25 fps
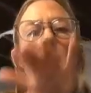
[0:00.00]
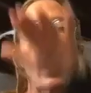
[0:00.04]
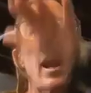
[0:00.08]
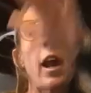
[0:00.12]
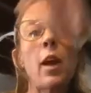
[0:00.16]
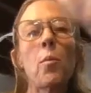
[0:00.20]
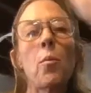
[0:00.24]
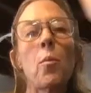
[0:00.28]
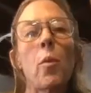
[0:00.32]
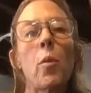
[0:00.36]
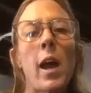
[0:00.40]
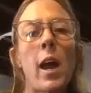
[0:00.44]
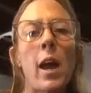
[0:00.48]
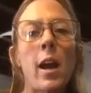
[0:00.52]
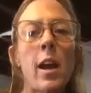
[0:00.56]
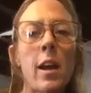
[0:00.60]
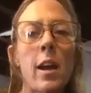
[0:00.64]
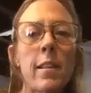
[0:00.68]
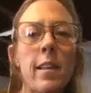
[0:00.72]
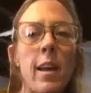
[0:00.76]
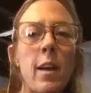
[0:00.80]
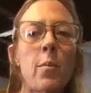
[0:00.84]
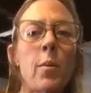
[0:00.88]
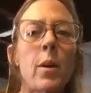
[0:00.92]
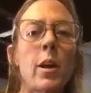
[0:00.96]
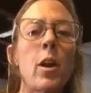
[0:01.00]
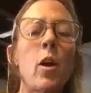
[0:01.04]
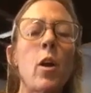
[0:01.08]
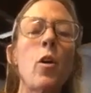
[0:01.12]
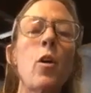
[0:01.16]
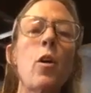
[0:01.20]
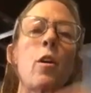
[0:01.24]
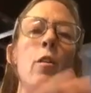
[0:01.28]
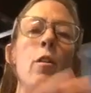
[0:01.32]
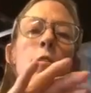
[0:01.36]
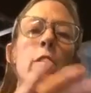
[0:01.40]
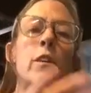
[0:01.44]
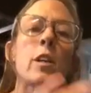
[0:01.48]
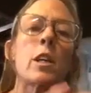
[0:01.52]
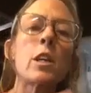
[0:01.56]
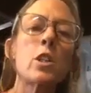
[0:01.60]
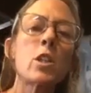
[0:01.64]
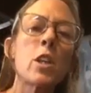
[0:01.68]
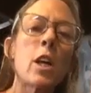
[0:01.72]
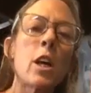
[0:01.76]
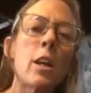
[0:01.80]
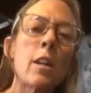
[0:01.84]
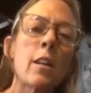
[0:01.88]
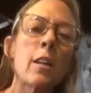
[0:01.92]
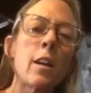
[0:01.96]
and where they went over each
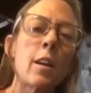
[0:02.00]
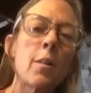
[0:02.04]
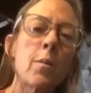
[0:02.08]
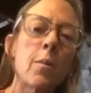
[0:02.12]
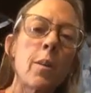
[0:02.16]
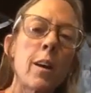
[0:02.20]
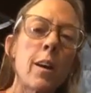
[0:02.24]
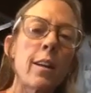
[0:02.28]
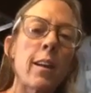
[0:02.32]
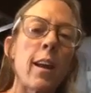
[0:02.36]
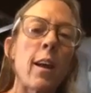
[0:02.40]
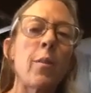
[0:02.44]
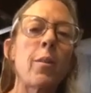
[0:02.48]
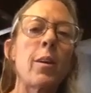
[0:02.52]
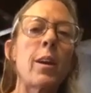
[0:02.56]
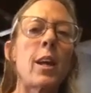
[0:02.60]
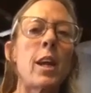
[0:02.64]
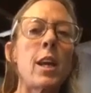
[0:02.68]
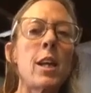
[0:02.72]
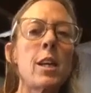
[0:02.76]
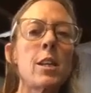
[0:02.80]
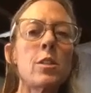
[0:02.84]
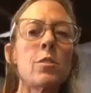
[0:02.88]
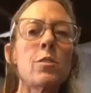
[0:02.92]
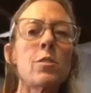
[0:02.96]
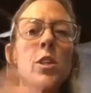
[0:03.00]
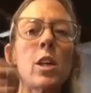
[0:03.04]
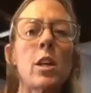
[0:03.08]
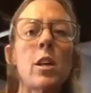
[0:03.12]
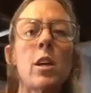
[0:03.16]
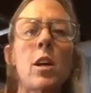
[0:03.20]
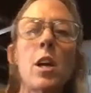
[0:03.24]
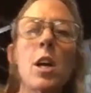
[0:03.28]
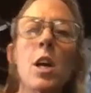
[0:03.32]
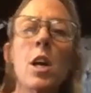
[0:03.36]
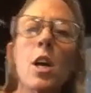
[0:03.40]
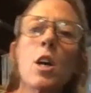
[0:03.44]
other, where they went into each other.